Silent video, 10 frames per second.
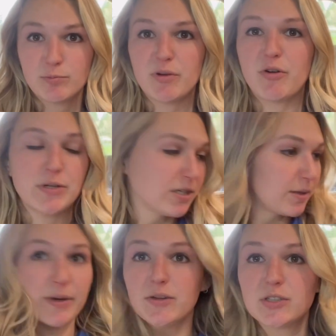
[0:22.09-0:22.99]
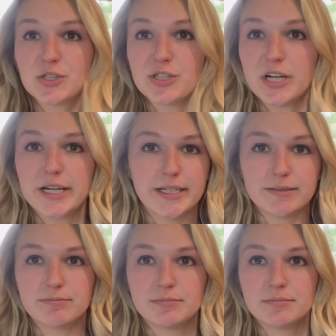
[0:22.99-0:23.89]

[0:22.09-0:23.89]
Before we talk about this giant